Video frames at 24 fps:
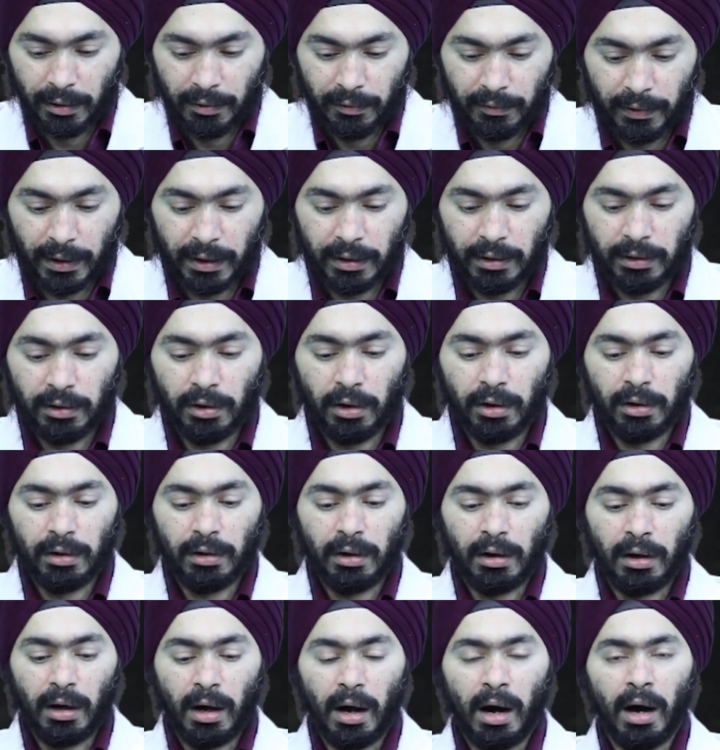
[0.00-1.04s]
when your
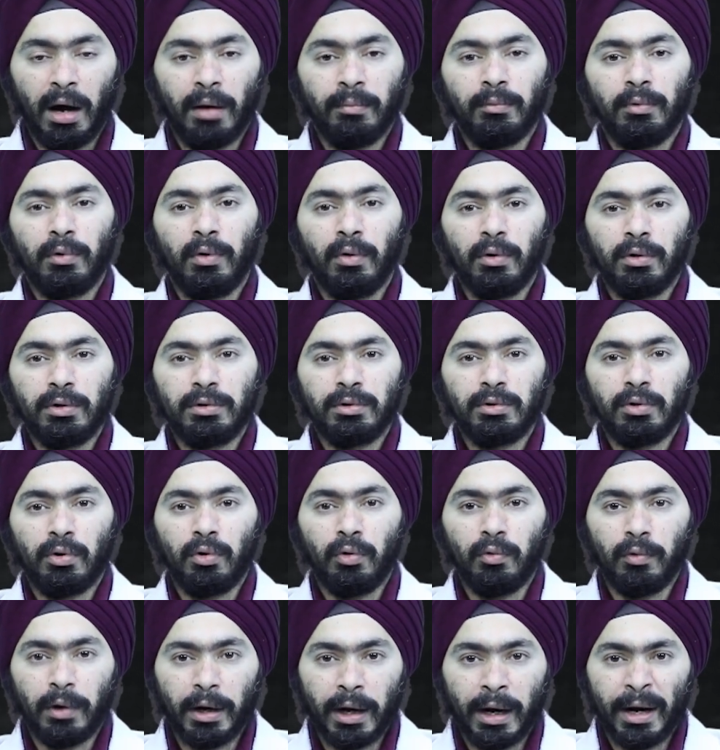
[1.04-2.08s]
arm goes
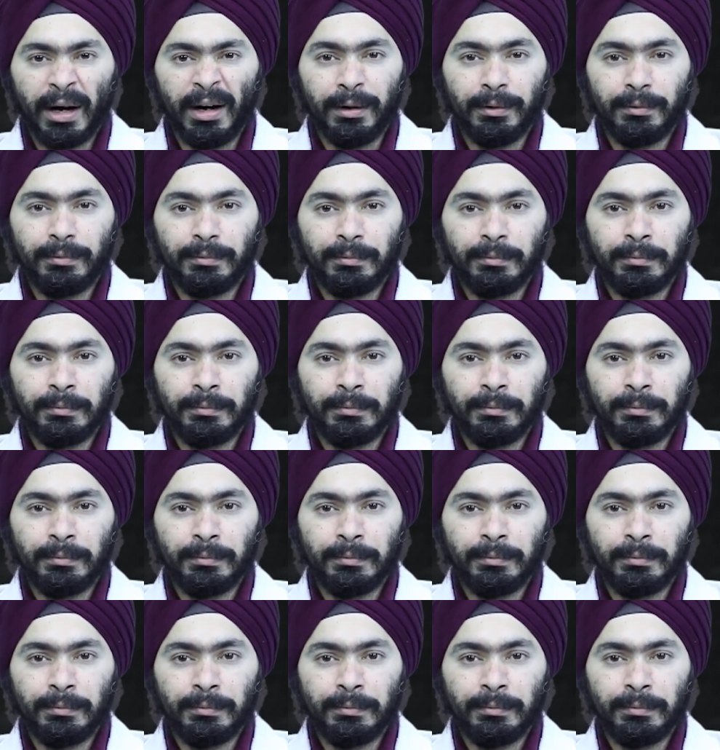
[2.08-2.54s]
overhead.